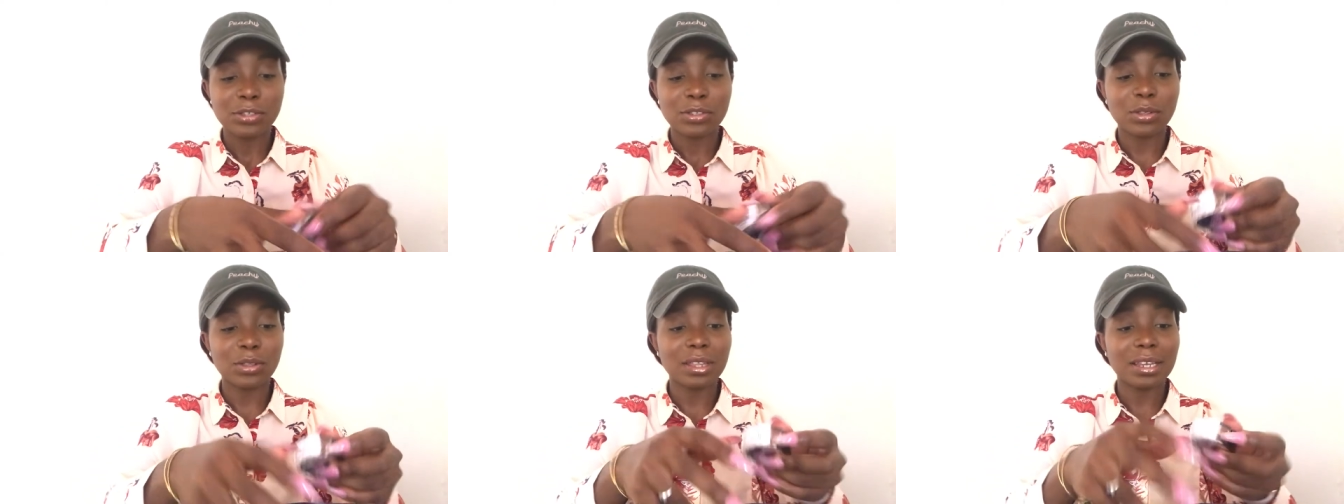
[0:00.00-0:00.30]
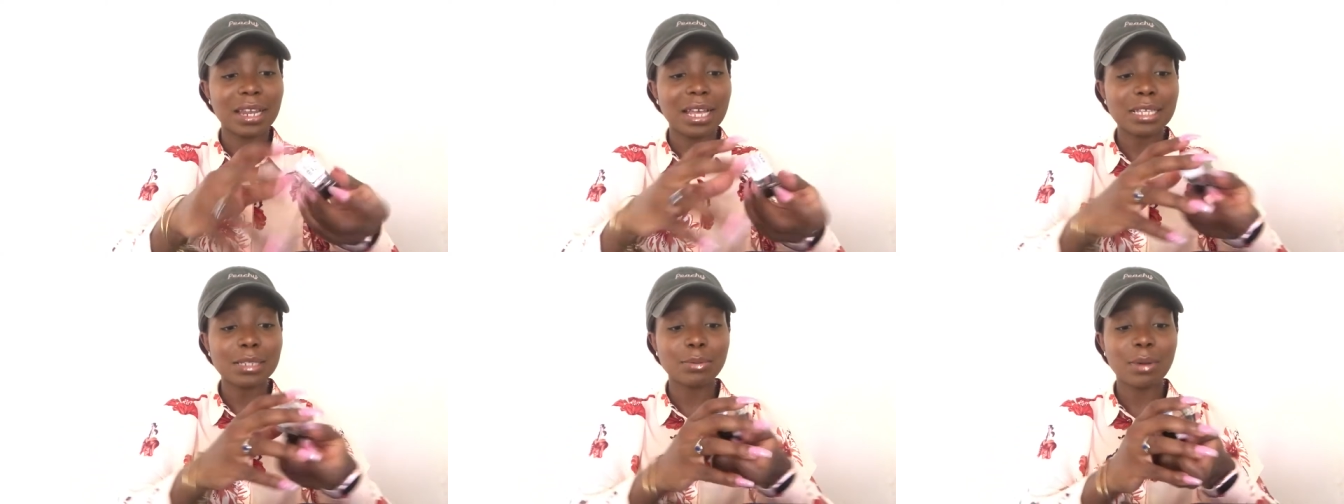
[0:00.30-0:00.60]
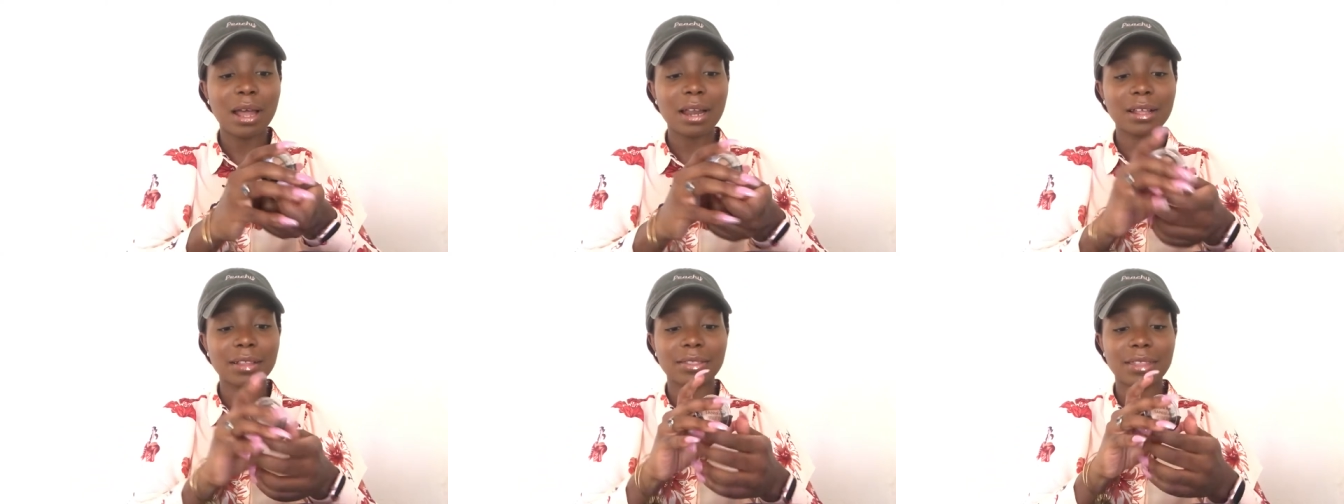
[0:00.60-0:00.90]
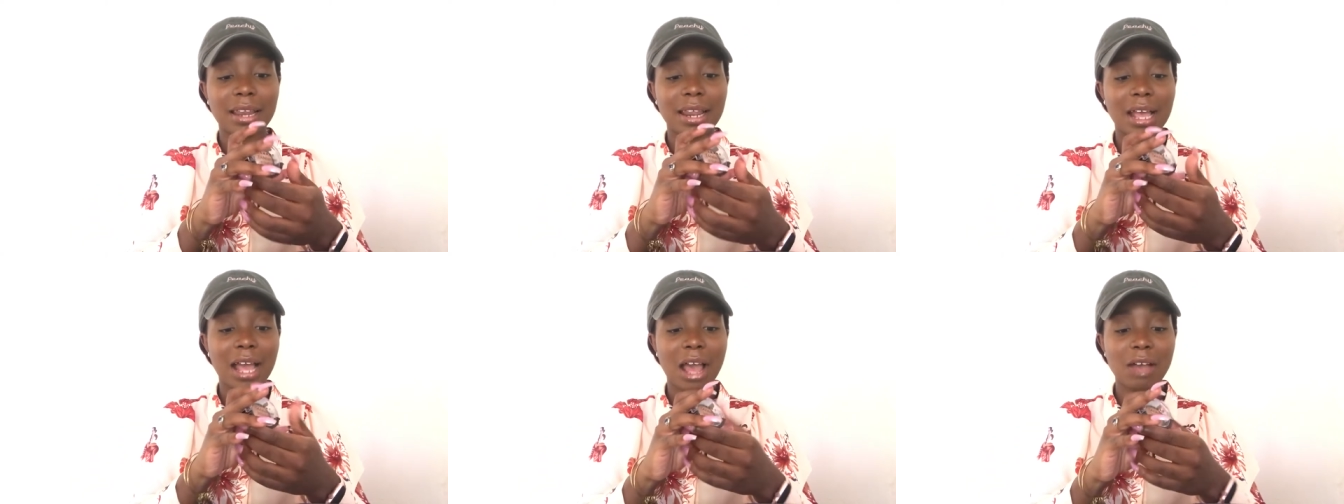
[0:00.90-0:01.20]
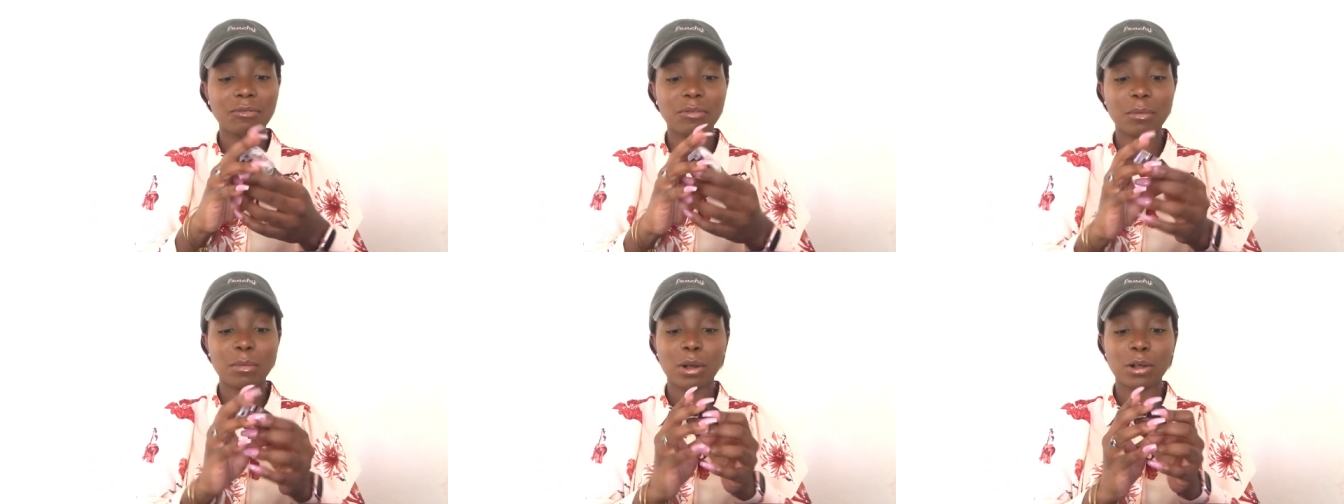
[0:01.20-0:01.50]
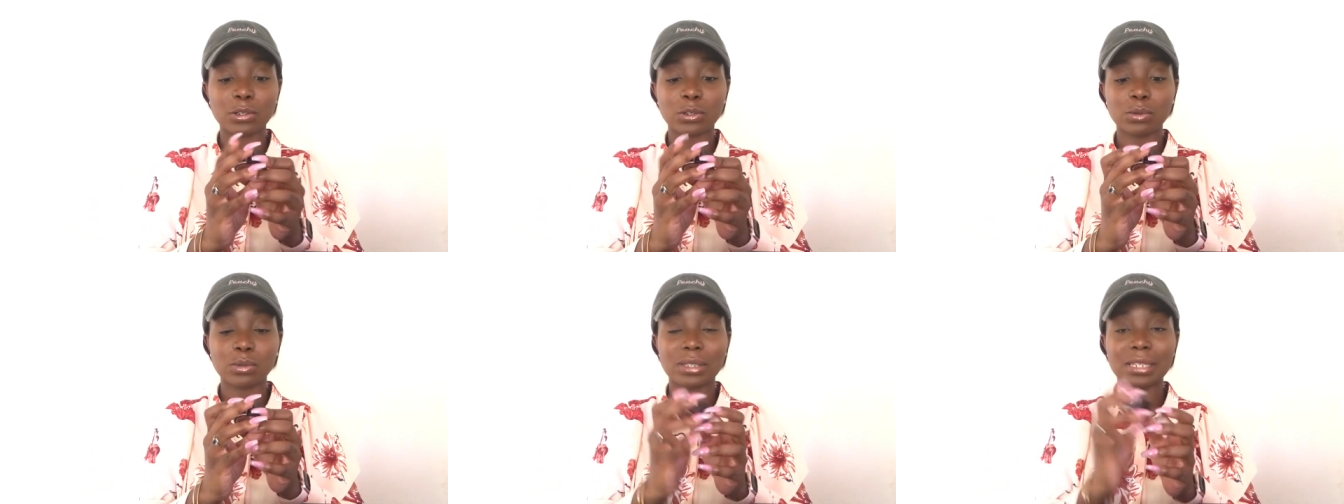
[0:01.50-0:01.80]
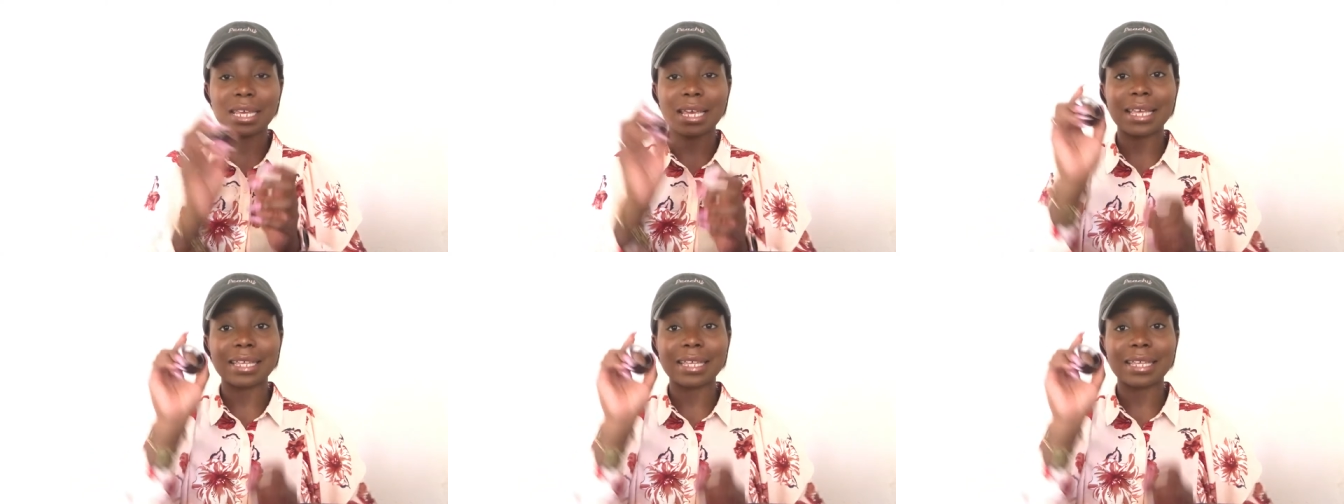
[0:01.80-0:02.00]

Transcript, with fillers: So the next product that I got from Marshalls